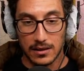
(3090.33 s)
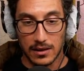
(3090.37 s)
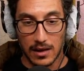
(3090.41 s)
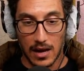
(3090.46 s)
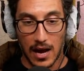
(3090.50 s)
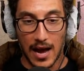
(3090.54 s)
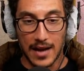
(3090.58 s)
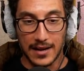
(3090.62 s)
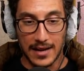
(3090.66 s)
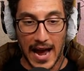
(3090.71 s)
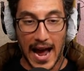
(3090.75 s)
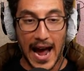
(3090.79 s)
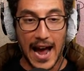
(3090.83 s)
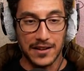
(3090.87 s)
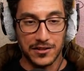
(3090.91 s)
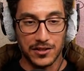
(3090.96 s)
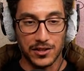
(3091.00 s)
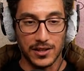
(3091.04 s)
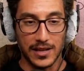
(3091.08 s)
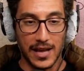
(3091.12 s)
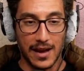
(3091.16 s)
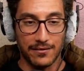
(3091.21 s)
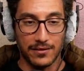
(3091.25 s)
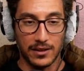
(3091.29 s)
I asked
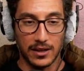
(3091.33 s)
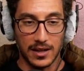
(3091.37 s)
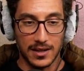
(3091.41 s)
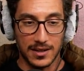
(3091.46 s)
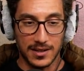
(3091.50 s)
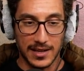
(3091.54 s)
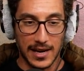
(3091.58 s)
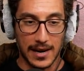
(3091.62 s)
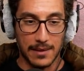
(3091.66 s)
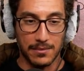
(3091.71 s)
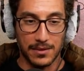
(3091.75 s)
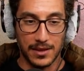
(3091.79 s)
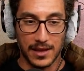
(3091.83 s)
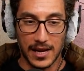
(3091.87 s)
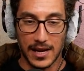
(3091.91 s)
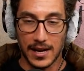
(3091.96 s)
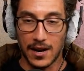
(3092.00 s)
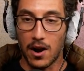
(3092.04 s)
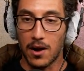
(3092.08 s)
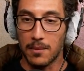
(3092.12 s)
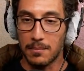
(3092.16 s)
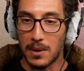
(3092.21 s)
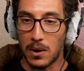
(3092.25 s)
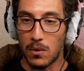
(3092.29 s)
her that very same thing
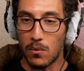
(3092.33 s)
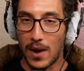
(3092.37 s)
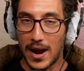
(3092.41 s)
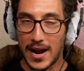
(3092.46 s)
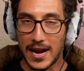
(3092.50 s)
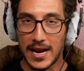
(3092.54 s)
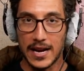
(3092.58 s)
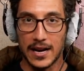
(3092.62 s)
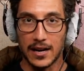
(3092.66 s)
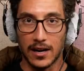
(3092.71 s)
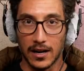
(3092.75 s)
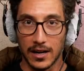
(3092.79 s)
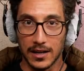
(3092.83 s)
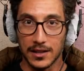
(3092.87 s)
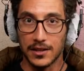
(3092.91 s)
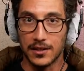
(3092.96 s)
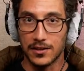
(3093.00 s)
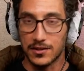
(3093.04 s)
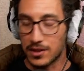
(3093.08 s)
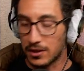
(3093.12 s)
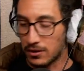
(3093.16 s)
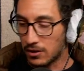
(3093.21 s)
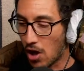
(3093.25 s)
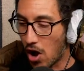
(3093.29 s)
on my way here, and
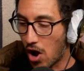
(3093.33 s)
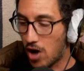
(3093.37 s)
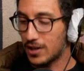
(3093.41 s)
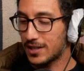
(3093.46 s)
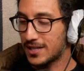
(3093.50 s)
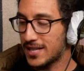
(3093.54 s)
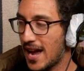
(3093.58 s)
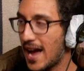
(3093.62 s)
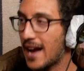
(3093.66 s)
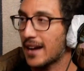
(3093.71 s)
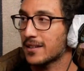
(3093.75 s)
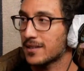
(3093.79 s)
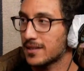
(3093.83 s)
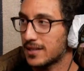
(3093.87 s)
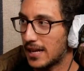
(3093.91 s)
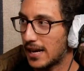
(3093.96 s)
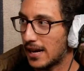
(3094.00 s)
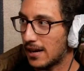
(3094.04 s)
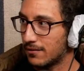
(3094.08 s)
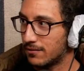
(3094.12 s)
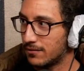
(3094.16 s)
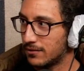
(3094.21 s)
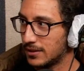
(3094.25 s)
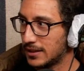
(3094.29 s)
there's a long text that
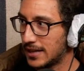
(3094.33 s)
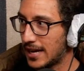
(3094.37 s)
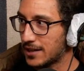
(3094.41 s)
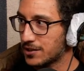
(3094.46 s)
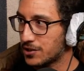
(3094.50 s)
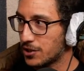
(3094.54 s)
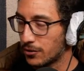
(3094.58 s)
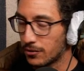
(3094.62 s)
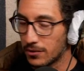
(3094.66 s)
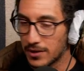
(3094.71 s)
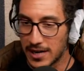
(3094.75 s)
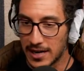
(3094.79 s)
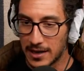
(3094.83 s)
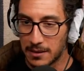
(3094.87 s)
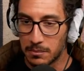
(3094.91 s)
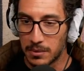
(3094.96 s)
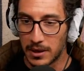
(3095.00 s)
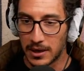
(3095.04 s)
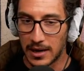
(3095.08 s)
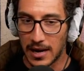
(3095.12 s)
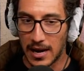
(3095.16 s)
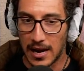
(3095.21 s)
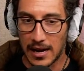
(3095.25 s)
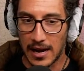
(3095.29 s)
I've yet to read,
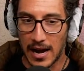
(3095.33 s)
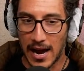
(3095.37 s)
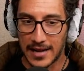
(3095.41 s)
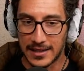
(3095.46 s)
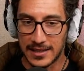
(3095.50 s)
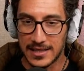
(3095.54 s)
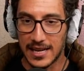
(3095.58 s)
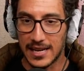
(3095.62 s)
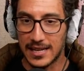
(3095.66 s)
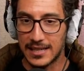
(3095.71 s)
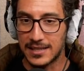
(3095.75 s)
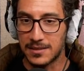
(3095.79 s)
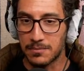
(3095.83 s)
but I did